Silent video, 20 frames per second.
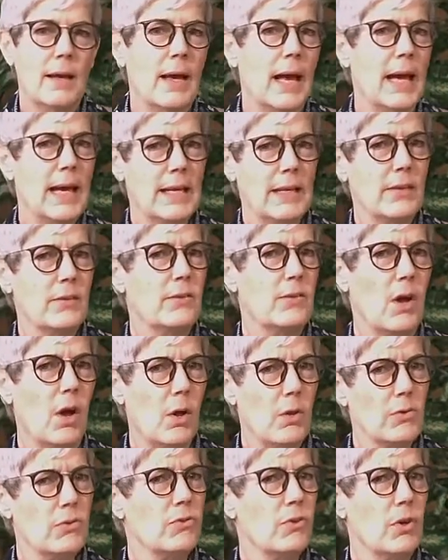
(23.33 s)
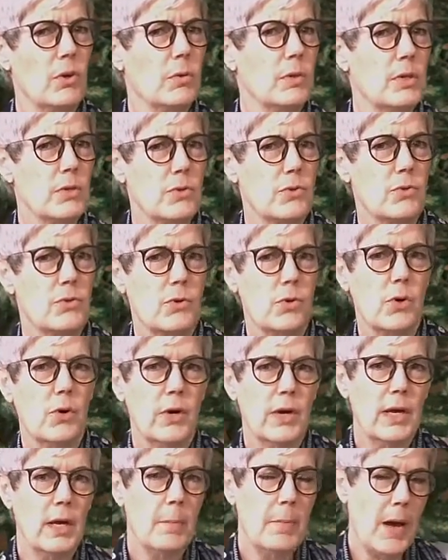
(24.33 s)
And it's also a
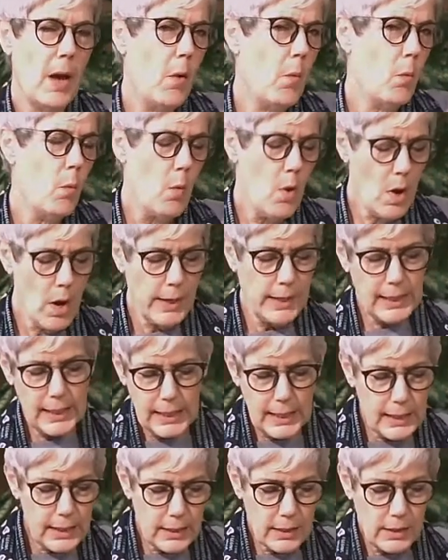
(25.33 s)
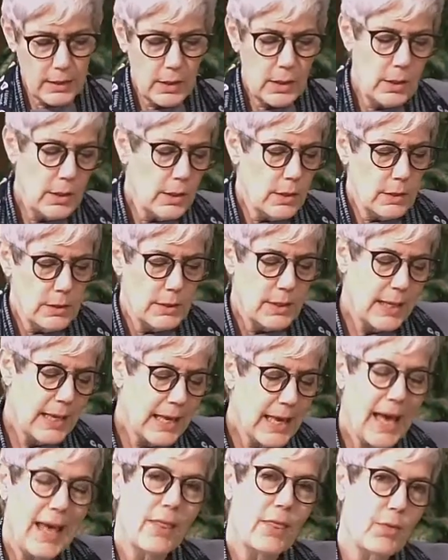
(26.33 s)
story about walking
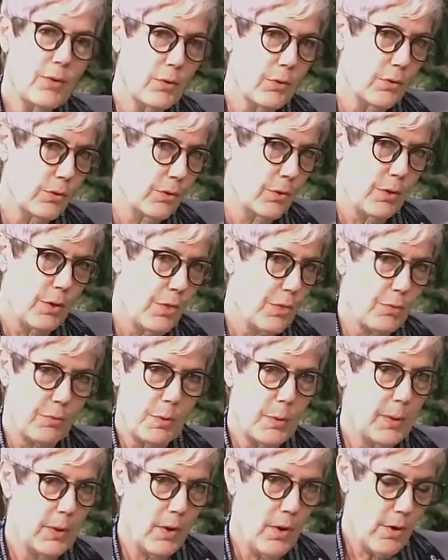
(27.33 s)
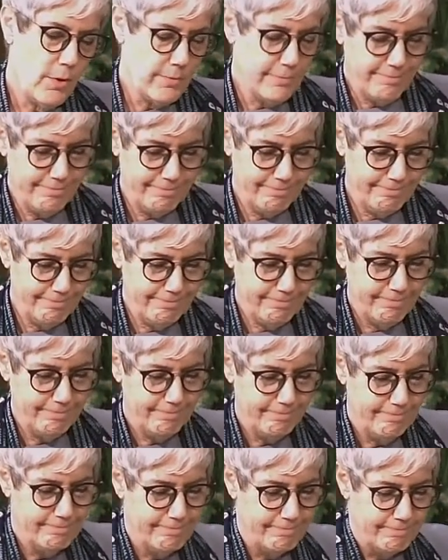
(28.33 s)
together through it all.
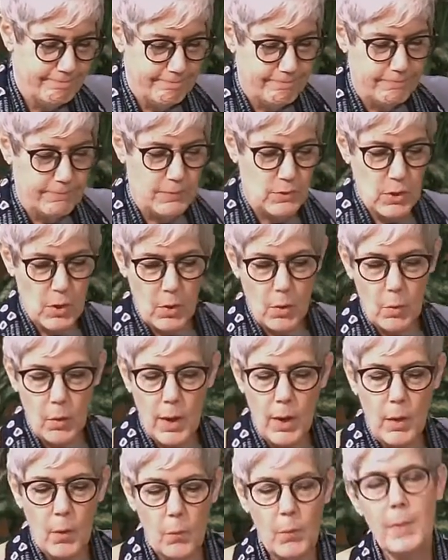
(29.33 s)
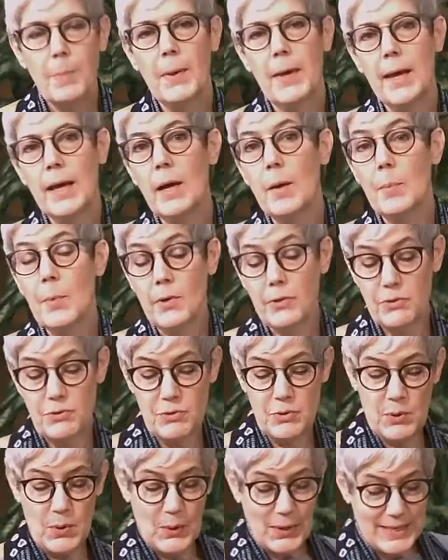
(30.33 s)
So we pick up our
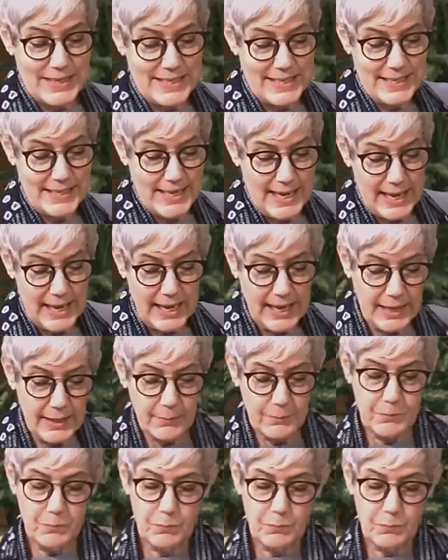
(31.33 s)
story today